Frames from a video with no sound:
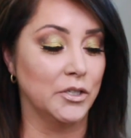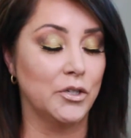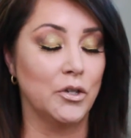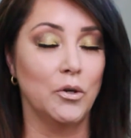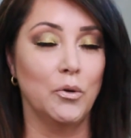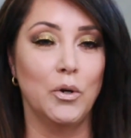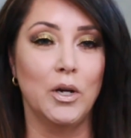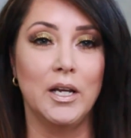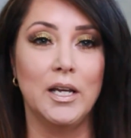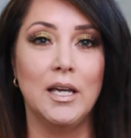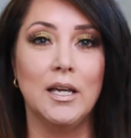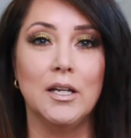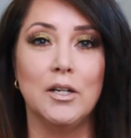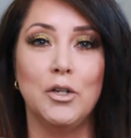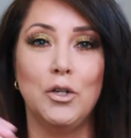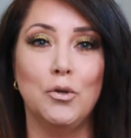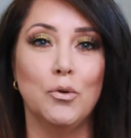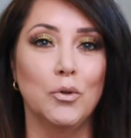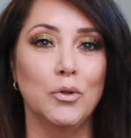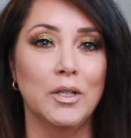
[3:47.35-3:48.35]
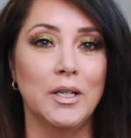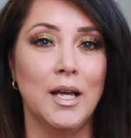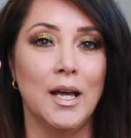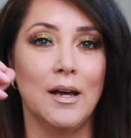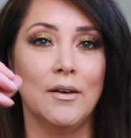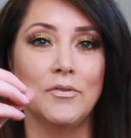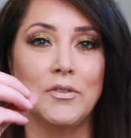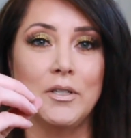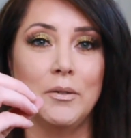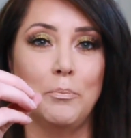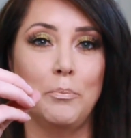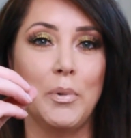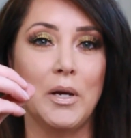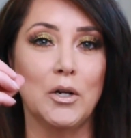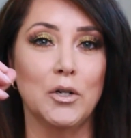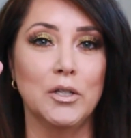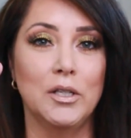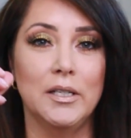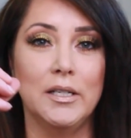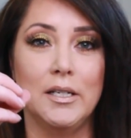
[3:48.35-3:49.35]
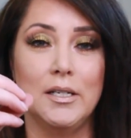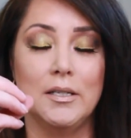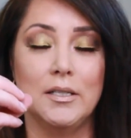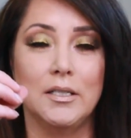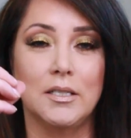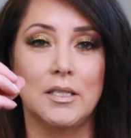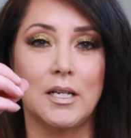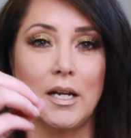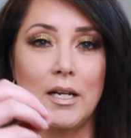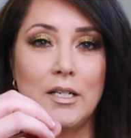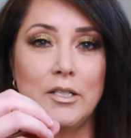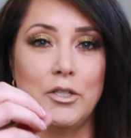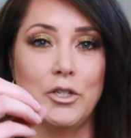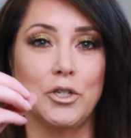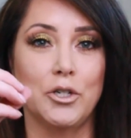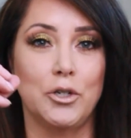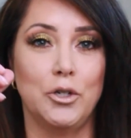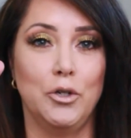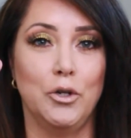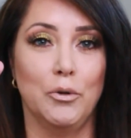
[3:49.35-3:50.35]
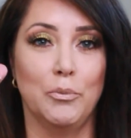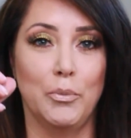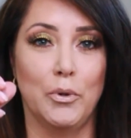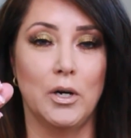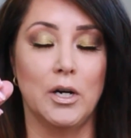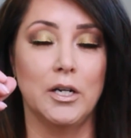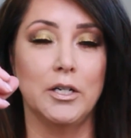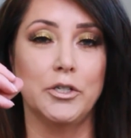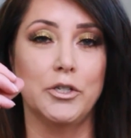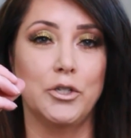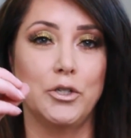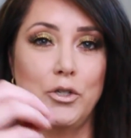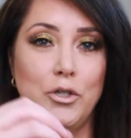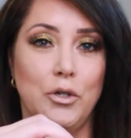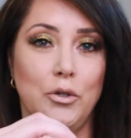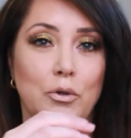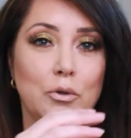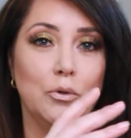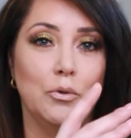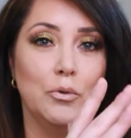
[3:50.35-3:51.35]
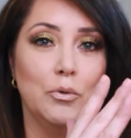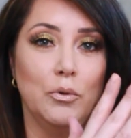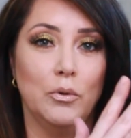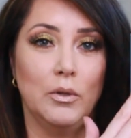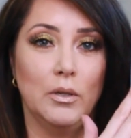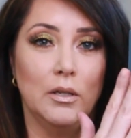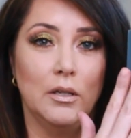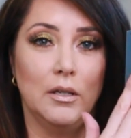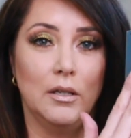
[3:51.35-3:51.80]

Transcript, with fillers: So again, you only have to barely touch your brush to